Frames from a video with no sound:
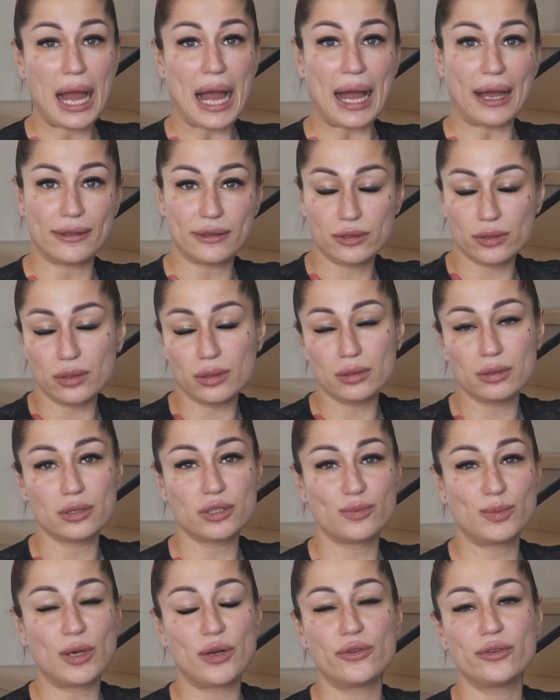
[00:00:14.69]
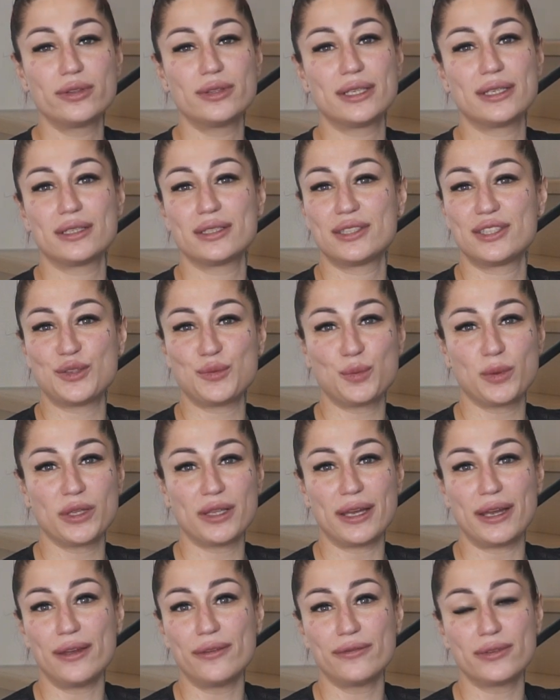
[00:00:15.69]
I told you about the simple
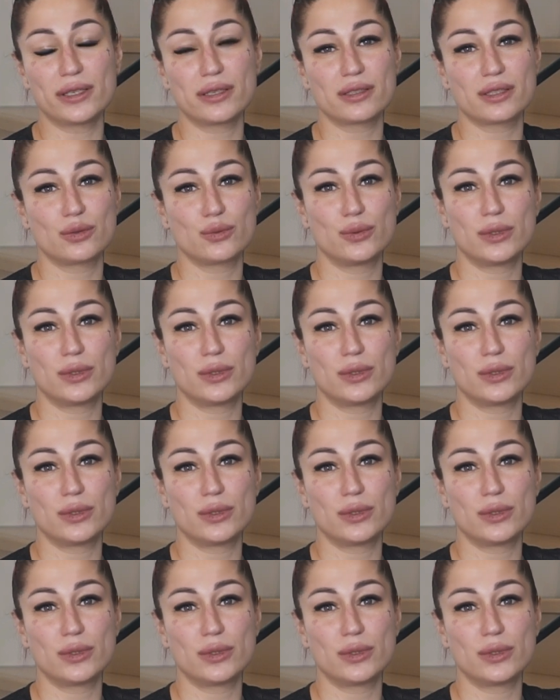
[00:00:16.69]
effects,